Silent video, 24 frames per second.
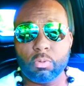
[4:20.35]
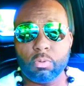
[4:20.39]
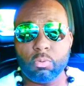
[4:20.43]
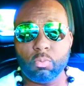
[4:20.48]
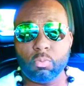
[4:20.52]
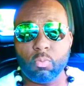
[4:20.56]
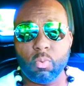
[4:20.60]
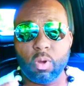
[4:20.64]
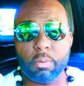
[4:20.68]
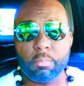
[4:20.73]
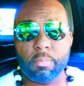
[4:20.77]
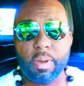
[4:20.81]

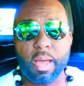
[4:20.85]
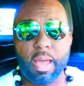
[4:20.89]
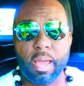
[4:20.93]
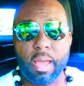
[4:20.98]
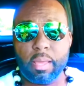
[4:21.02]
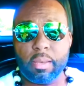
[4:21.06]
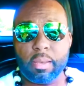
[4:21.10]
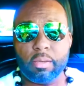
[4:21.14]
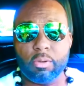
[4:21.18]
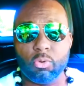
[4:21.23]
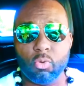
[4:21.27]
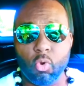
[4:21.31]
what
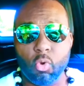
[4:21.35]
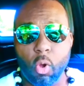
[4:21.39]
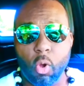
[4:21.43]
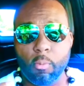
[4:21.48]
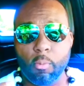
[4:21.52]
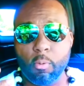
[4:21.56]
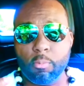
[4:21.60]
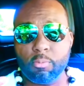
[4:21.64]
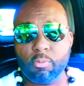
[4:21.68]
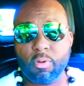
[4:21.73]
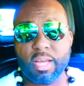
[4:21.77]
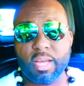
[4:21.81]
my
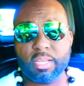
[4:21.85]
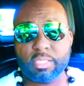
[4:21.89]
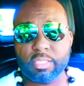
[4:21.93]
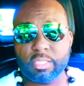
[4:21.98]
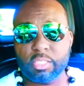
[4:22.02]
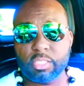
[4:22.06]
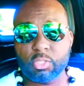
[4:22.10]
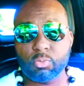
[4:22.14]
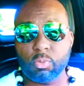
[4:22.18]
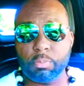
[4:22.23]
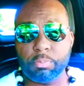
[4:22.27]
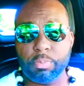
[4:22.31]
normal
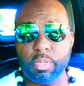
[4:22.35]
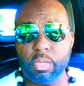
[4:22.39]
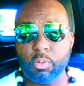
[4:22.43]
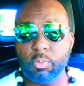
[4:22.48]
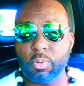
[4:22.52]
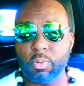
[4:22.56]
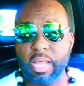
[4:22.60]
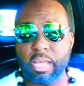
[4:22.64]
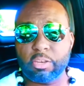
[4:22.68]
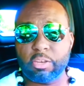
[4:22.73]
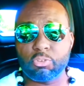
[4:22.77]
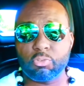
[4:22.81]
process would be
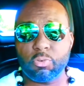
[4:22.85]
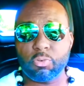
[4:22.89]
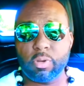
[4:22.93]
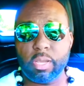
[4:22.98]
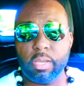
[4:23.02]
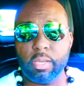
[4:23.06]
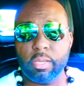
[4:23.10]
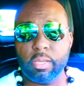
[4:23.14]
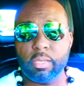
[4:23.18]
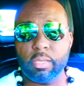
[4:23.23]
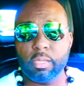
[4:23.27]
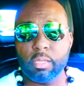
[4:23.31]
when I
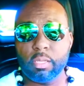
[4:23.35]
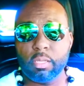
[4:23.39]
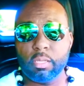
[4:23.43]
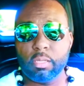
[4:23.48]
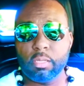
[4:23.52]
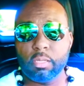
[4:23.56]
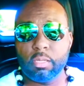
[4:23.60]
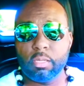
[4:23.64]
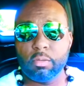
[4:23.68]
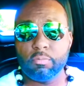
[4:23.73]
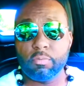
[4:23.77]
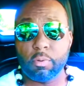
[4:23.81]
trade
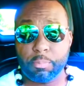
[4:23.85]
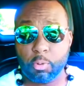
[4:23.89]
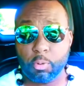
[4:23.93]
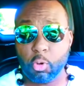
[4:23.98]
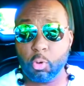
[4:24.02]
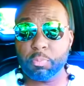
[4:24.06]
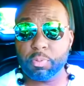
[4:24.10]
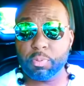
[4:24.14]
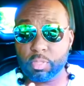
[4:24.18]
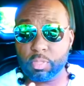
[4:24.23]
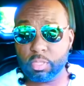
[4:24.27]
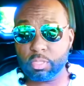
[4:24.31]
for
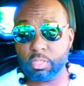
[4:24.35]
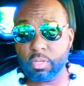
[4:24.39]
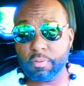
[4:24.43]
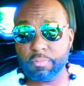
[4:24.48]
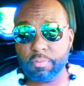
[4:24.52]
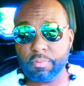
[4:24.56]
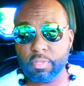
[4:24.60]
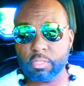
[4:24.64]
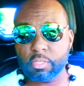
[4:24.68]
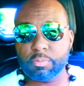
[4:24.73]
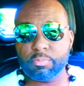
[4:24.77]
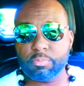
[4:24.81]
purposes of
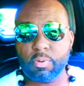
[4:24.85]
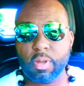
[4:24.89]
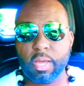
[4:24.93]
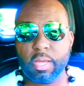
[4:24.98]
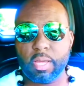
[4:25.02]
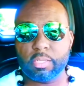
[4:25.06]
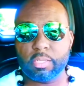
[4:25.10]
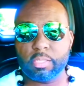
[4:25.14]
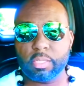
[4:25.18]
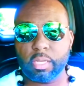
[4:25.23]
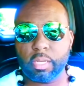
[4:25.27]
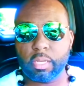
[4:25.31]
this
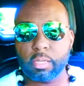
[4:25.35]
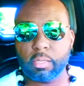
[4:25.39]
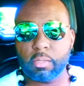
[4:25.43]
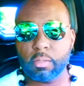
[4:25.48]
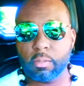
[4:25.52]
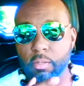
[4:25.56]
project,